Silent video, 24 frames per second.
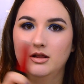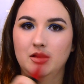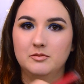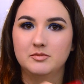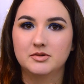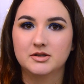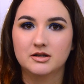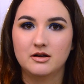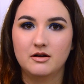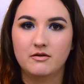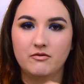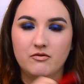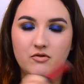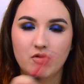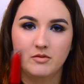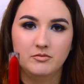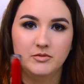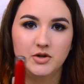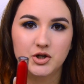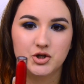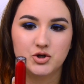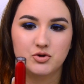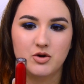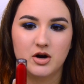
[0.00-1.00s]
lips
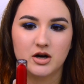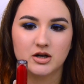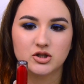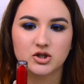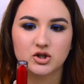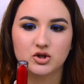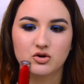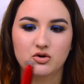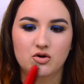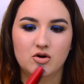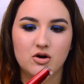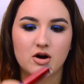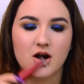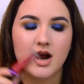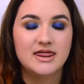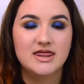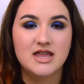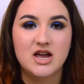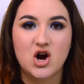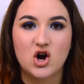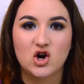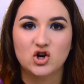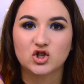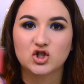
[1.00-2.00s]
from the drugstore.
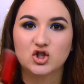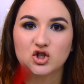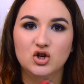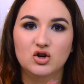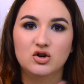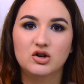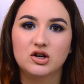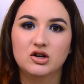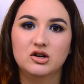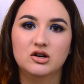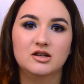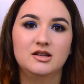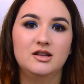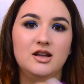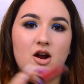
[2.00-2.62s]
They are so good.